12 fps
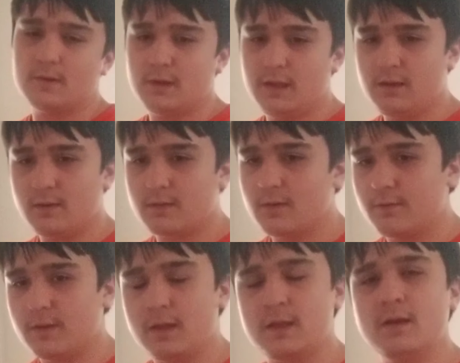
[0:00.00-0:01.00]
he
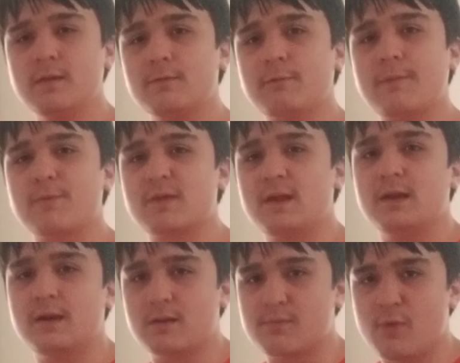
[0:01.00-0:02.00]
doesn't represent it
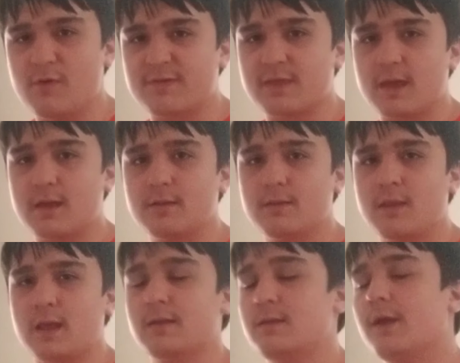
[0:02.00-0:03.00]
in his moveset
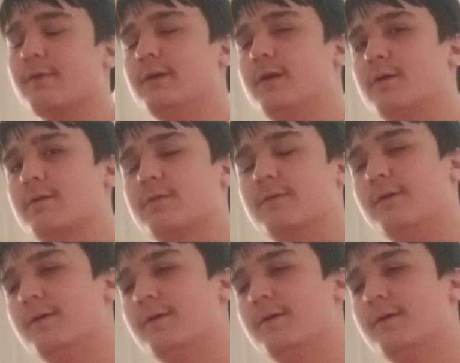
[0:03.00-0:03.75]
like Terry does.